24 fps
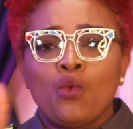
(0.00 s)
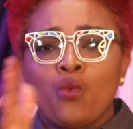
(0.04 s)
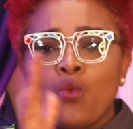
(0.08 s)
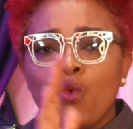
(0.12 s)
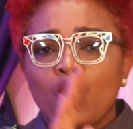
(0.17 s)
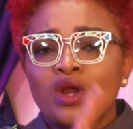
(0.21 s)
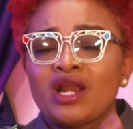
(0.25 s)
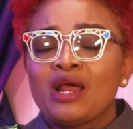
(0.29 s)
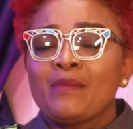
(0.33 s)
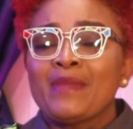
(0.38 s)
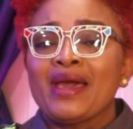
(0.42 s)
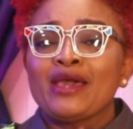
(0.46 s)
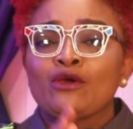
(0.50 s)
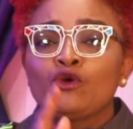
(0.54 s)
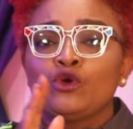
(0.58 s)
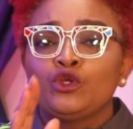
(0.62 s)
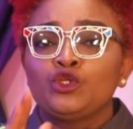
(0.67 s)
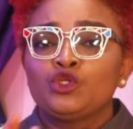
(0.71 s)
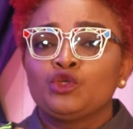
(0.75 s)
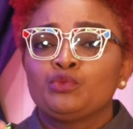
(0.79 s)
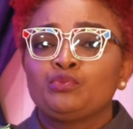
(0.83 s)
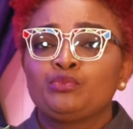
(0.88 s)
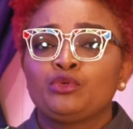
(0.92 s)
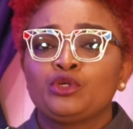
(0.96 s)
What am I
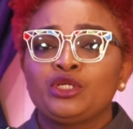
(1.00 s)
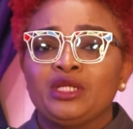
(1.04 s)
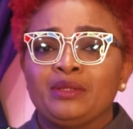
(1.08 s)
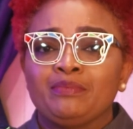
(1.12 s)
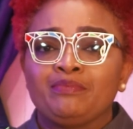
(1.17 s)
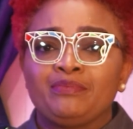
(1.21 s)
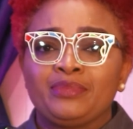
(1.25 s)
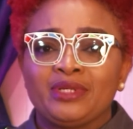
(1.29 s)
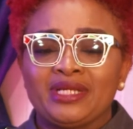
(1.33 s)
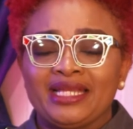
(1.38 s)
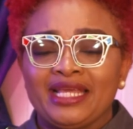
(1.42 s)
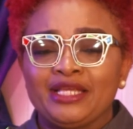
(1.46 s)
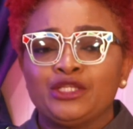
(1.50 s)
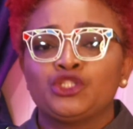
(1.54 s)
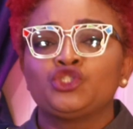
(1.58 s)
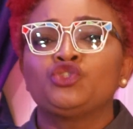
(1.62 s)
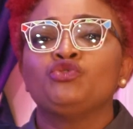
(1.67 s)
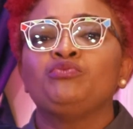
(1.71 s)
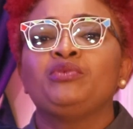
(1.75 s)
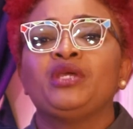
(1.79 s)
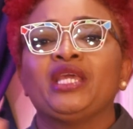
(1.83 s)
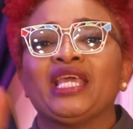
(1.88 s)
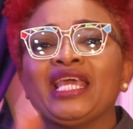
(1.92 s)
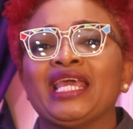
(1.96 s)
going to put in place
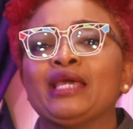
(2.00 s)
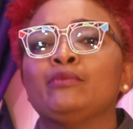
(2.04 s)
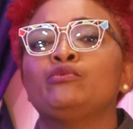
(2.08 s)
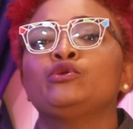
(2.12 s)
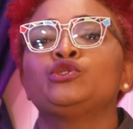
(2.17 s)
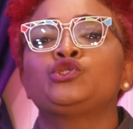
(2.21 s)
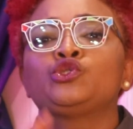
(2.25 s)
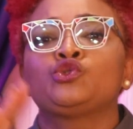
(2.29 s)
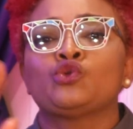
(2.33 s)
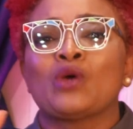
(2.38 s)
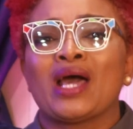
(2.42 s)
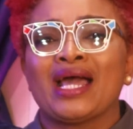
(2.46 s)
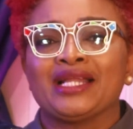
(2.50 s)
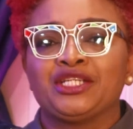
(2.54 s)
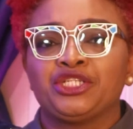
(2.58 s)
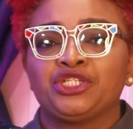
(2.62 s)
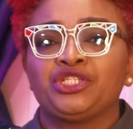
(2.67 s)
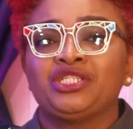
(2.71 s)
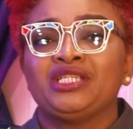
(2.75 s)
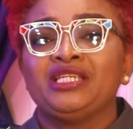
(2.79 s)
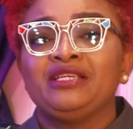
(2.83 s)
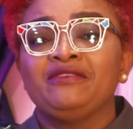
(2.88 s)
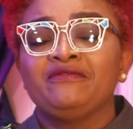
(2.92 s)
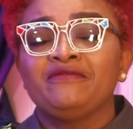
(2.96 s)
to be able to
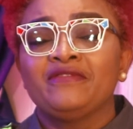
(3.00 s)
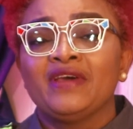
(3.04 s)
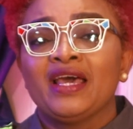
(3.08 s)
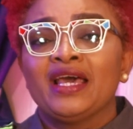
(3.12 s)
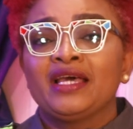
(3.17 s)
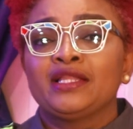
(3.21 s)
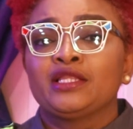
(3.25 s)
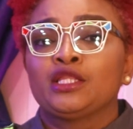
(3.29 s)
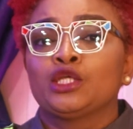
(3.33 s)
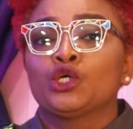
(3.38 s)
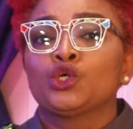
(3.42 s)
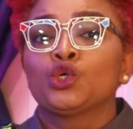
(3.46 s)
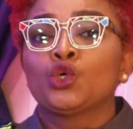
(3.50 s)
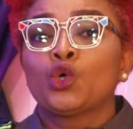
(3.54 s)
achieve the